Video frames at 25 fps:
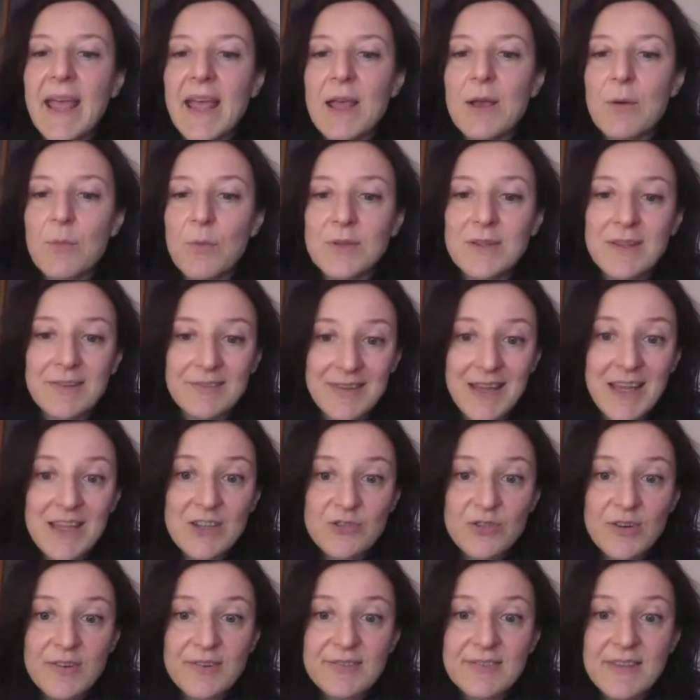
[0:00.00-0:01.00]
What is
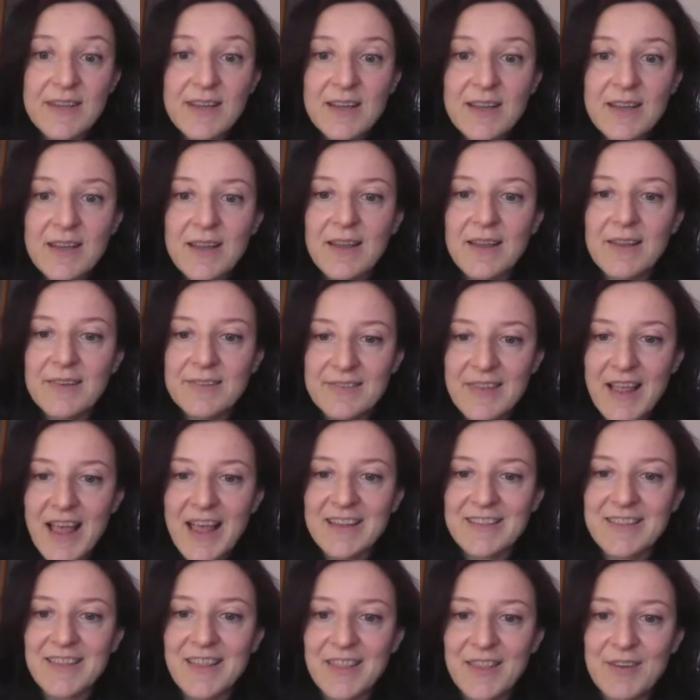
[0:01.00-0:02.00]
interesting is
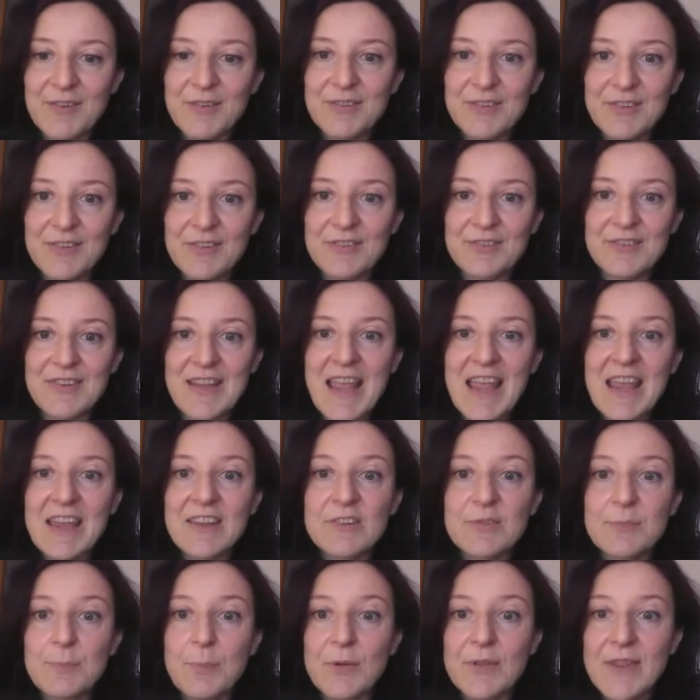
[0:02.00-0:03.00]
that there is this
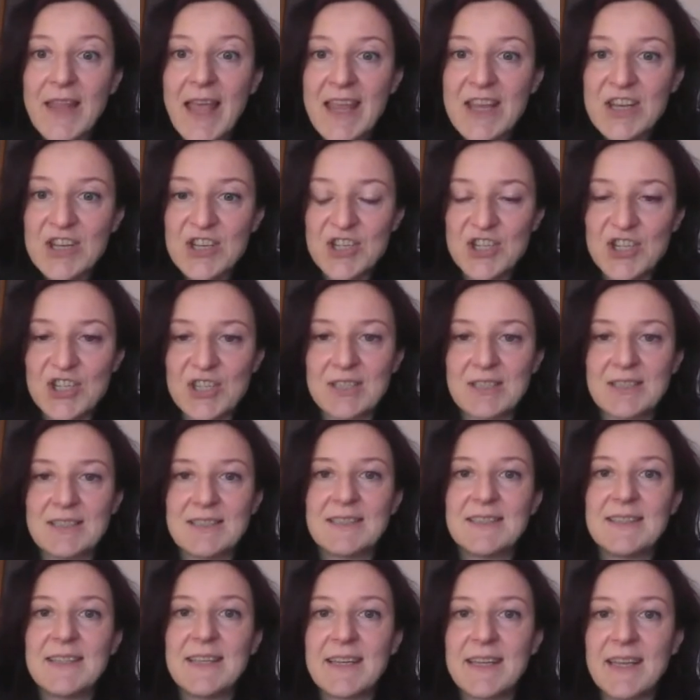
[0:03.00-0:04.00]

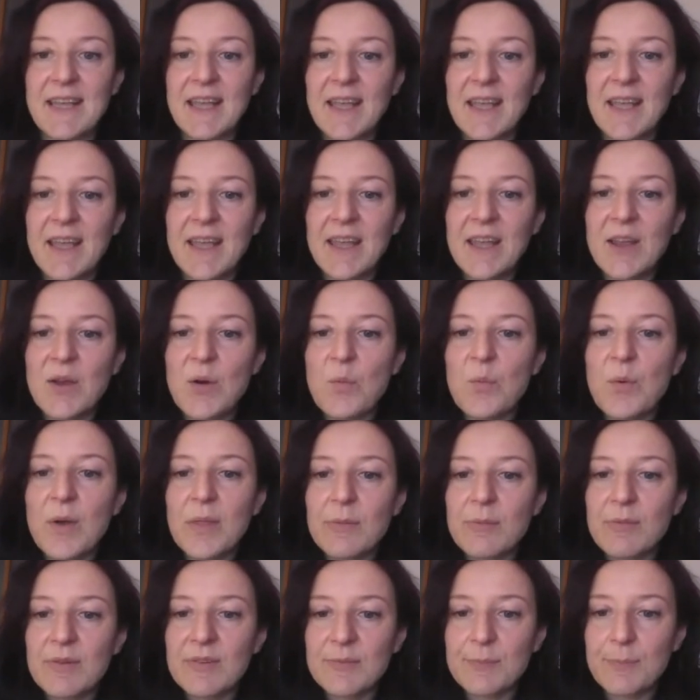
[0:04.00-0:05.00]
exponential decay
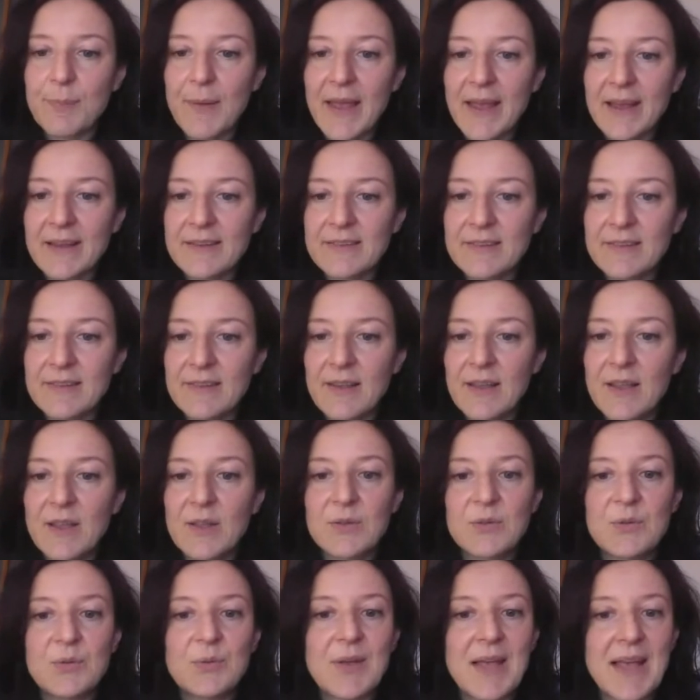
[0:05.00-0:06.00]
with respect
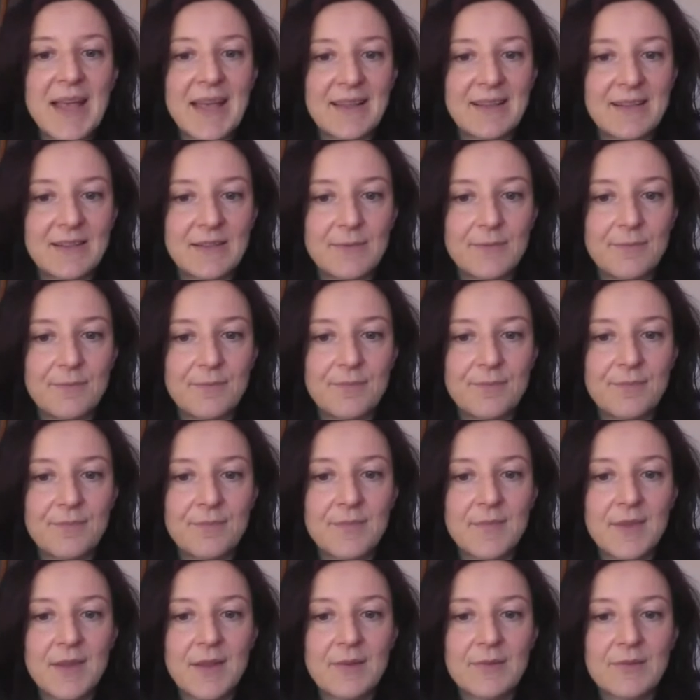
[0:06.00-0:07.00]
to L.
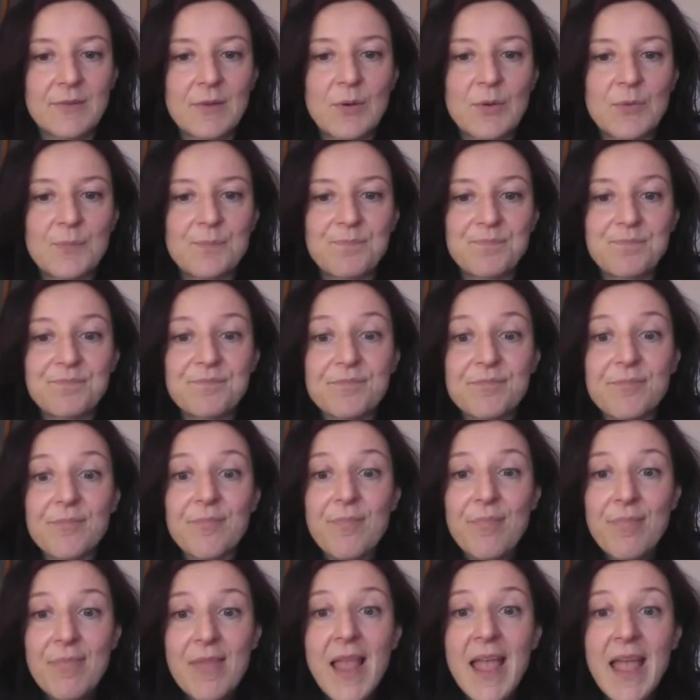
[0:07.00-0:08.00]
So
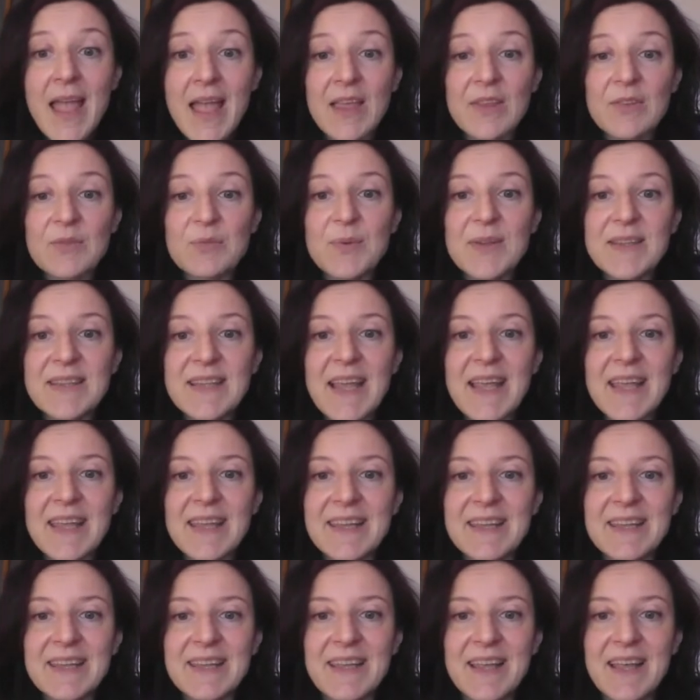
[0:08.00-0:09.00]
as we
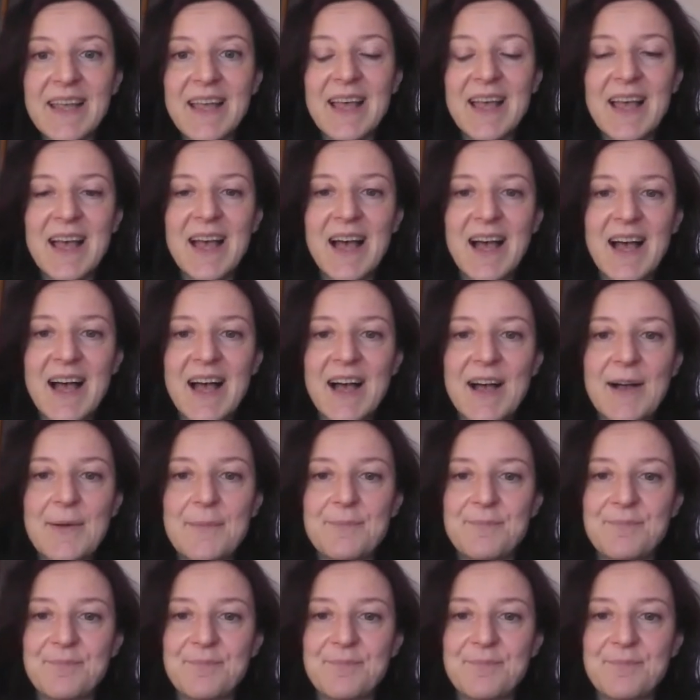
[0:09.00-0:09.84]
take, as